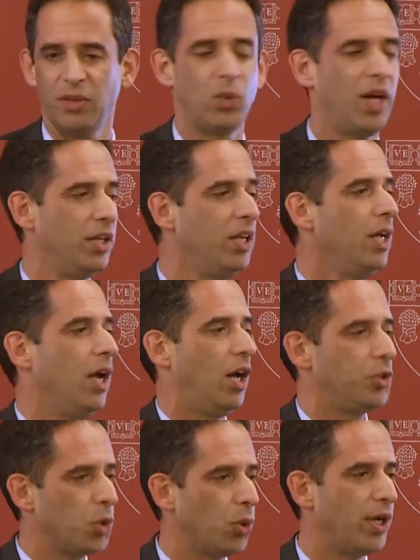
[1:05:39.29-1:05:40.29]
And when
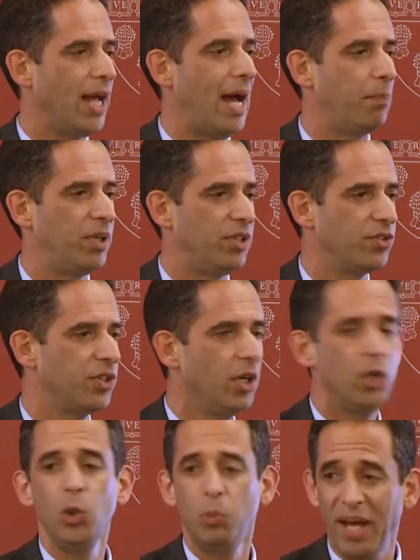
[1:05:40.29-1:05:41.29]
a tort happens,
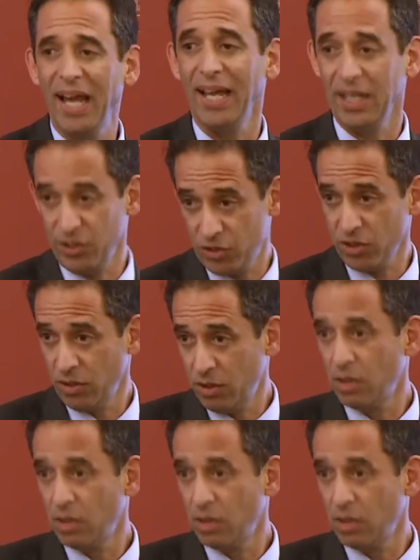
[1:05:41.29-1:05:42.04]
who pays?